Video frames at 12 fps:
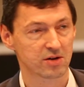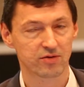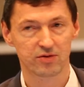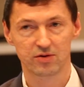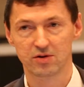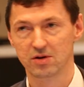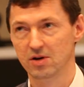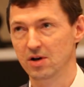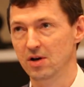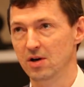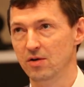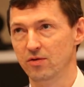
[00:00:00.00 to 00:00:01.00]
If,
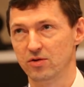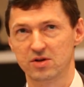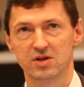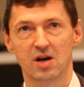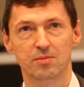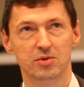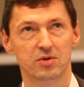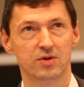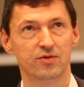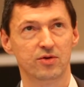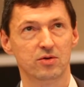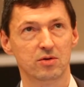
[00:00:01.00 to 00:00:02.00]
for example,
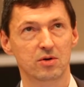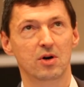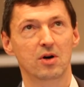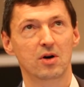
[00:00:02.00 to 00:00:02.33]
if you